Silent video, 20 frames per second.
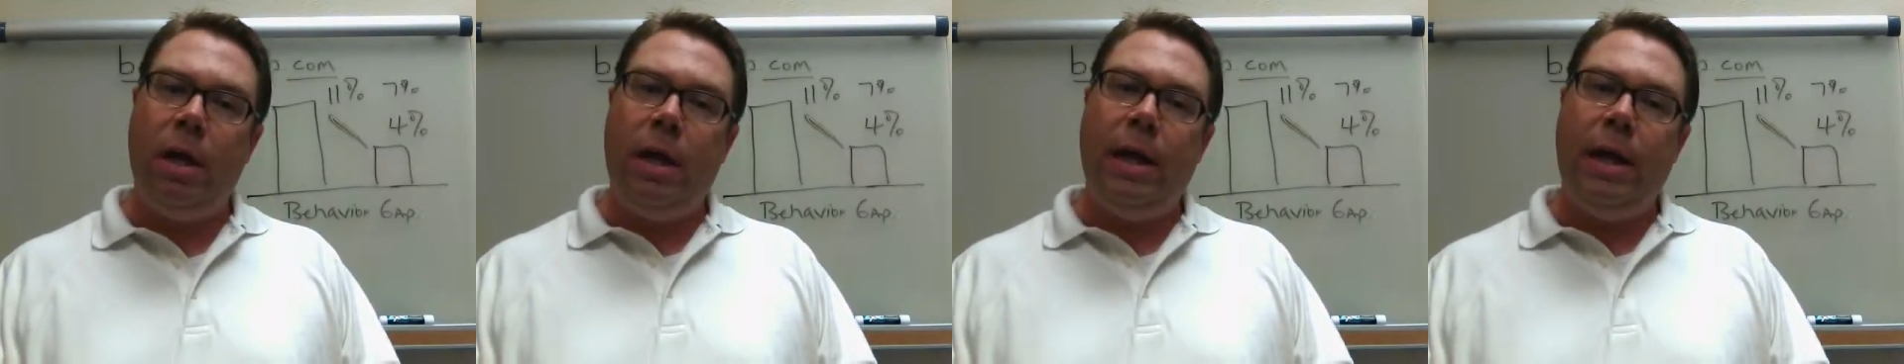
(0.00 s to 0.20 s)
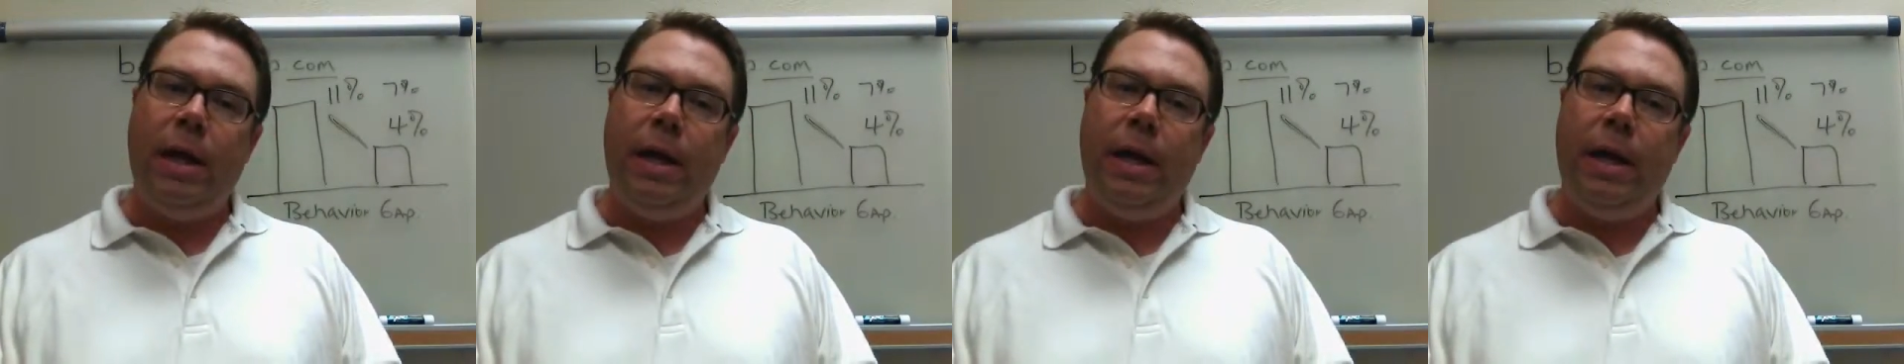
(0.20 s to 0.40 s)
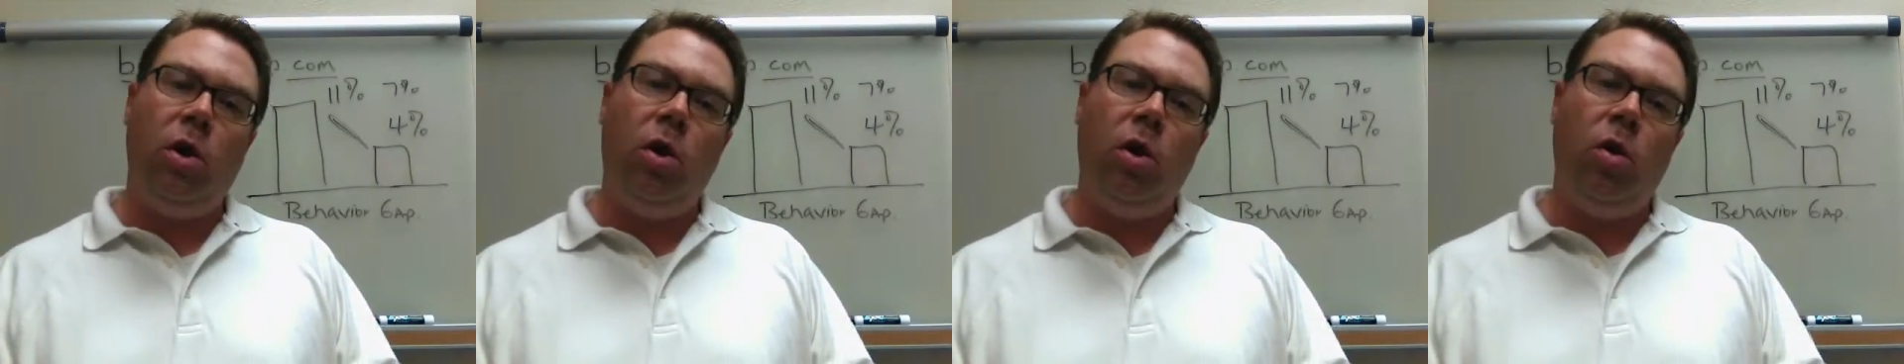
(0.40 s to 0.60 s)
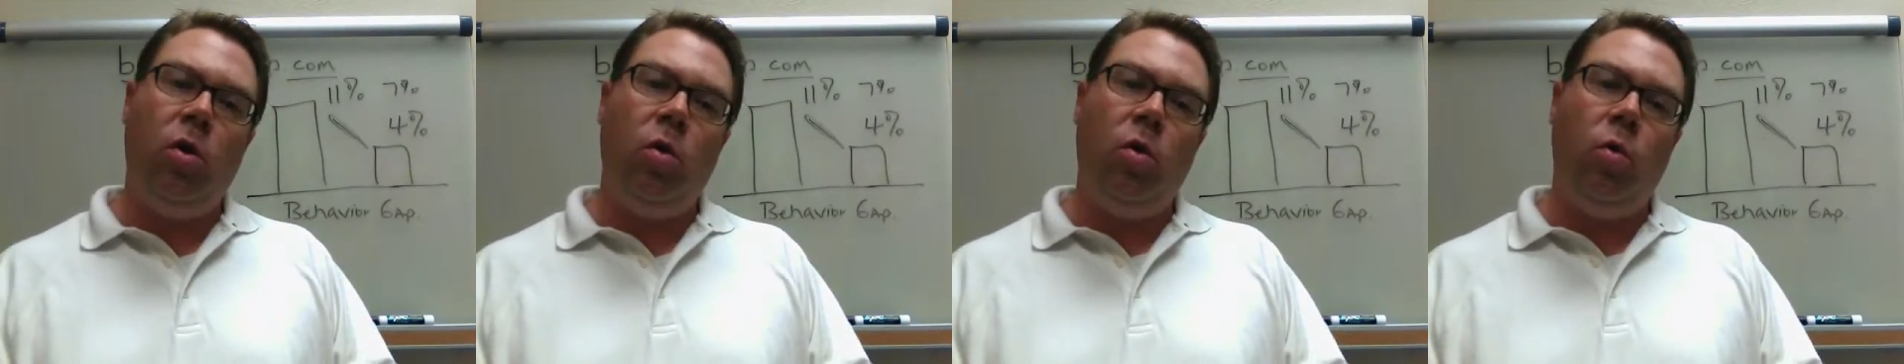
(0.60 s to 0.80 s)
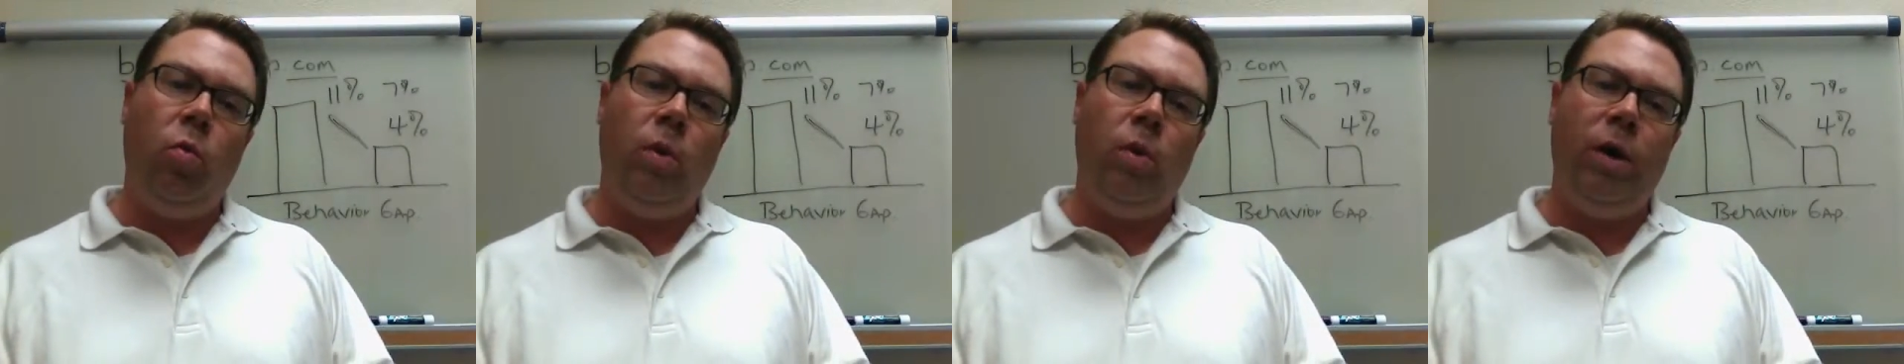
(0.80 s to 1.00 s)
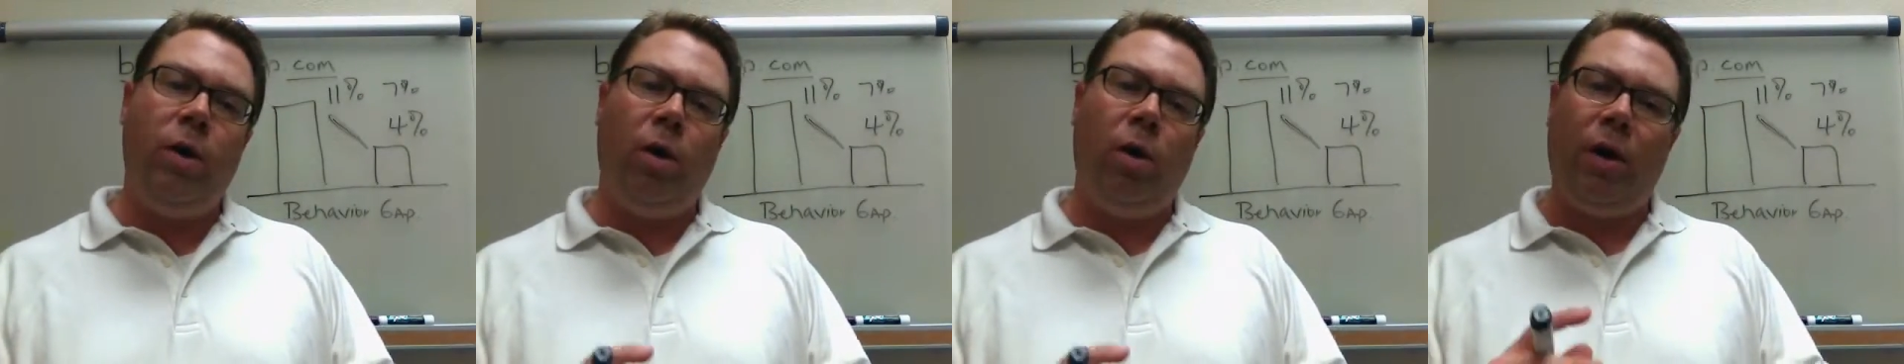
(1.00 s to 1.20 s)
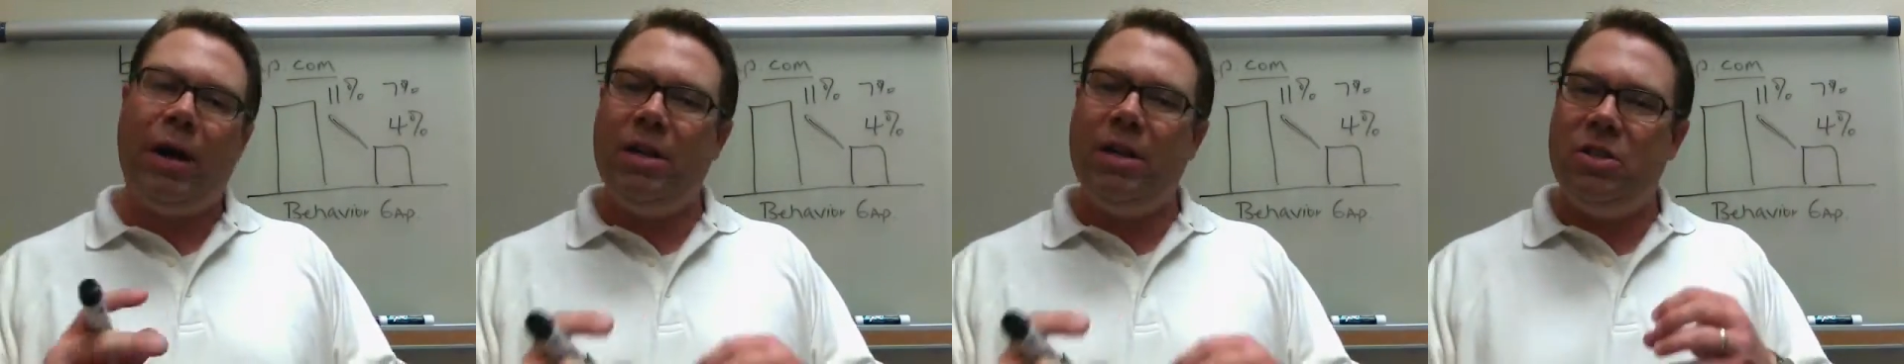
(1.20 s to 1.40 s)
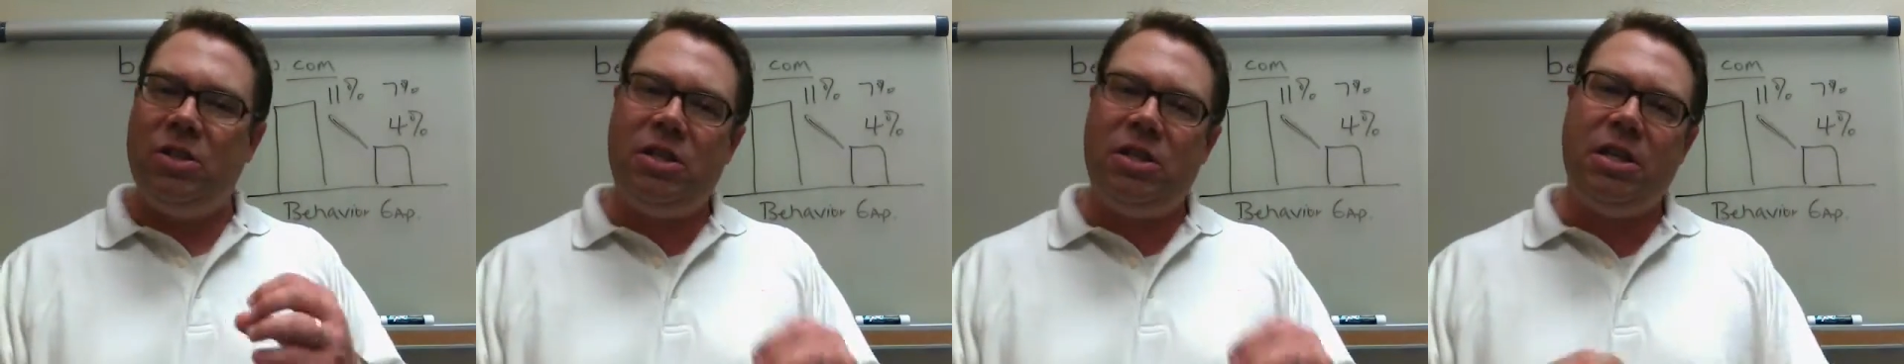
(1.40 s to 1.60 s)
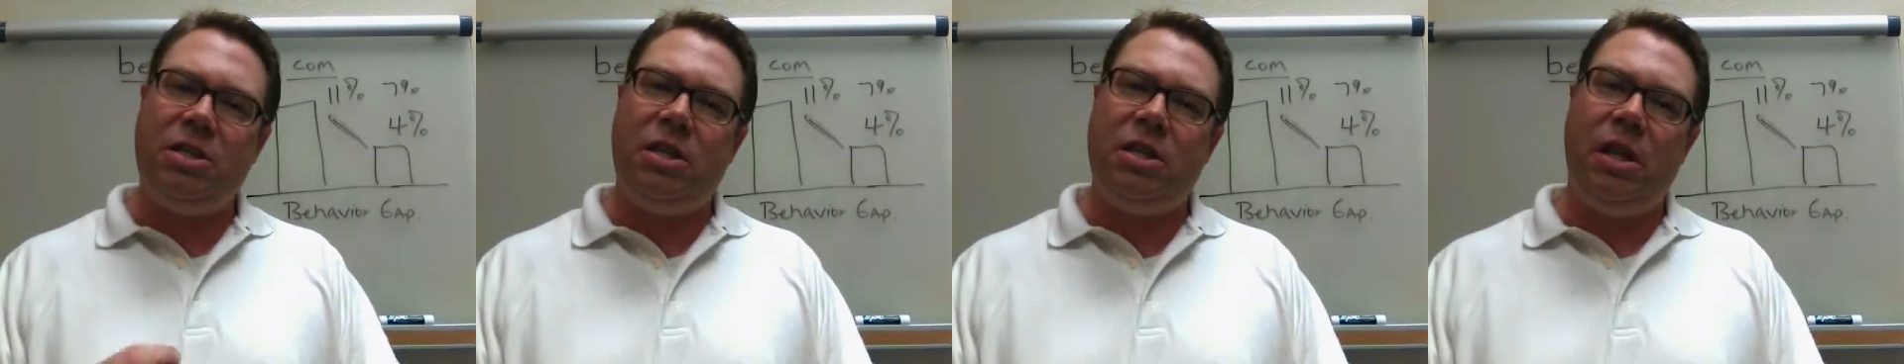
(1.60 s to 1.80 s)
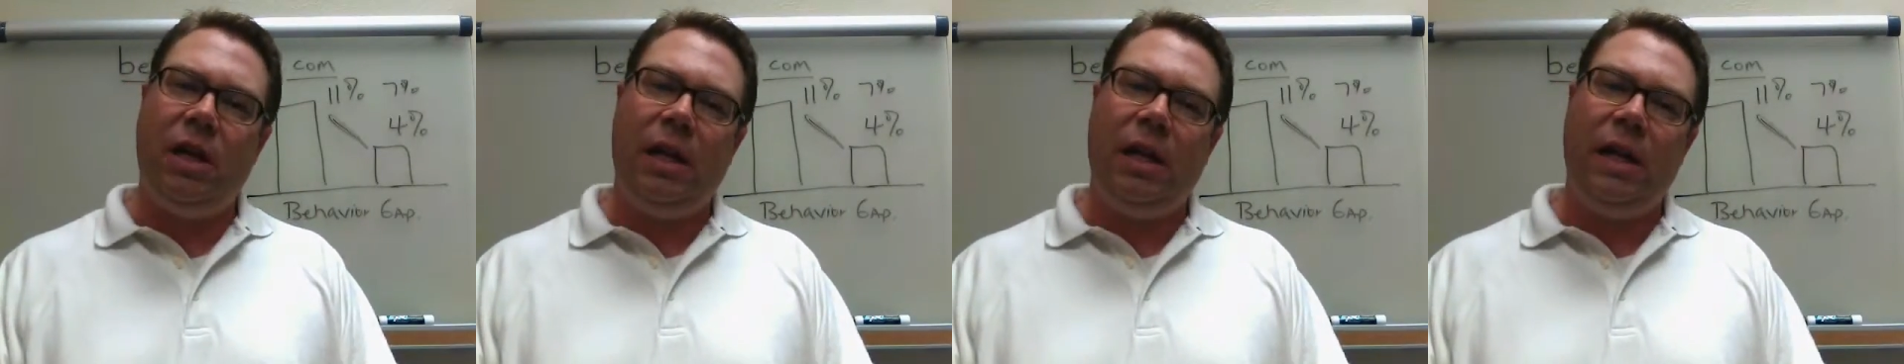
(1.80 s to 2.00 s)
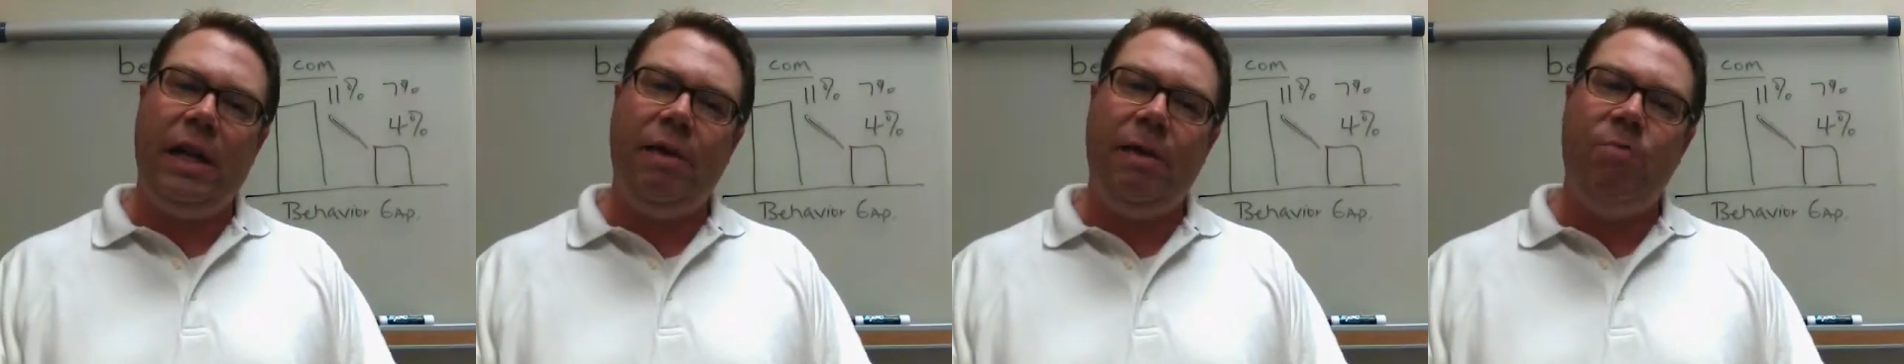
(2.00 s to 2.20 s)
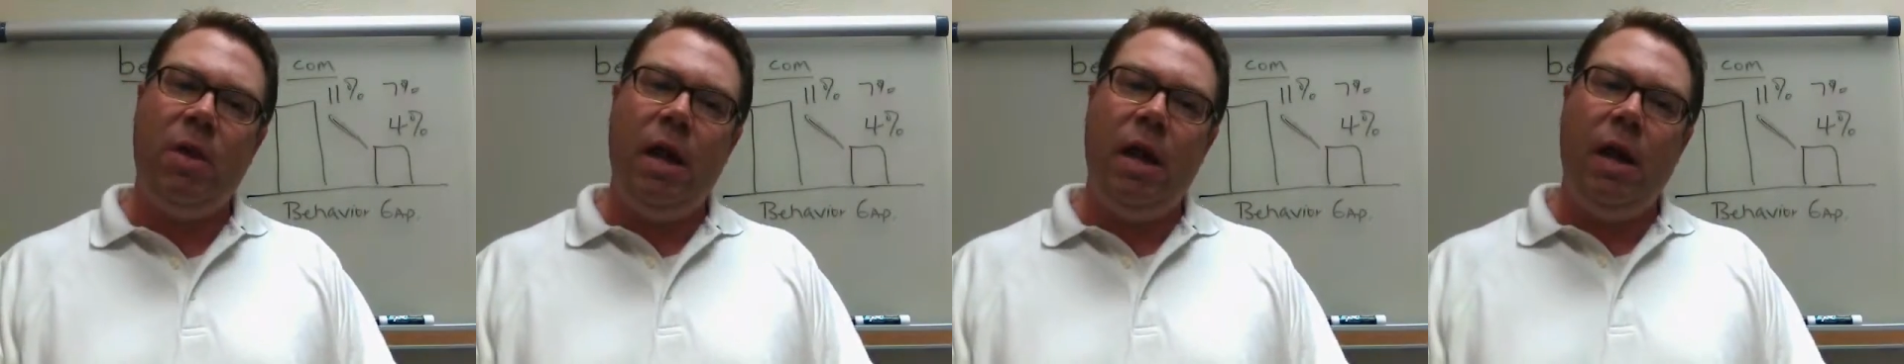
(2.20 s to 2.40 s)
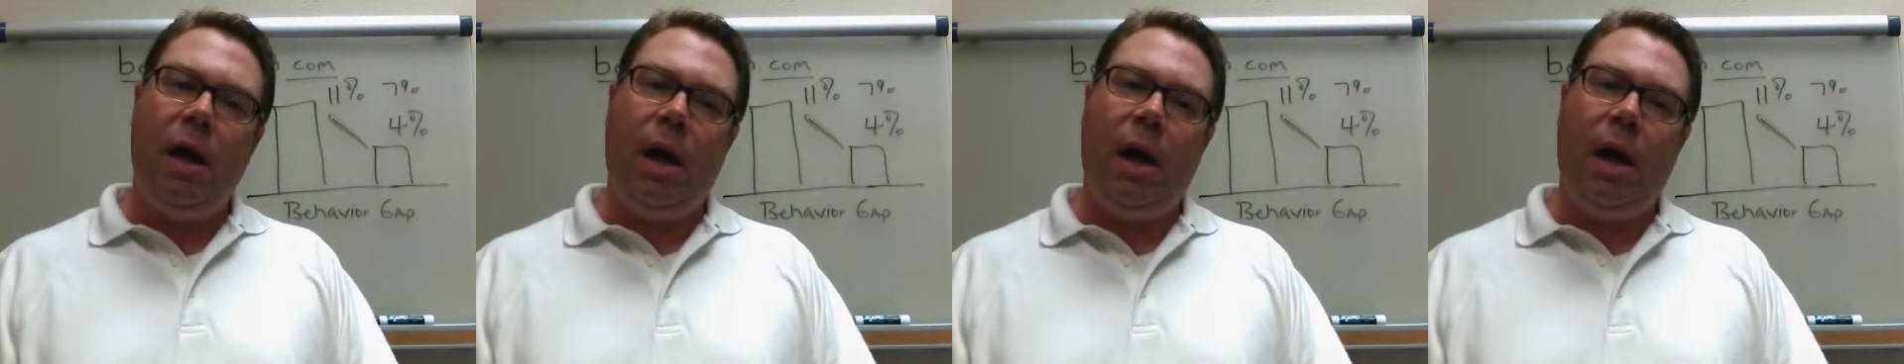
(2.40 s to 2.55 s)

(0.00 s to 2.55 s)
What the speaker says: and so we are consistently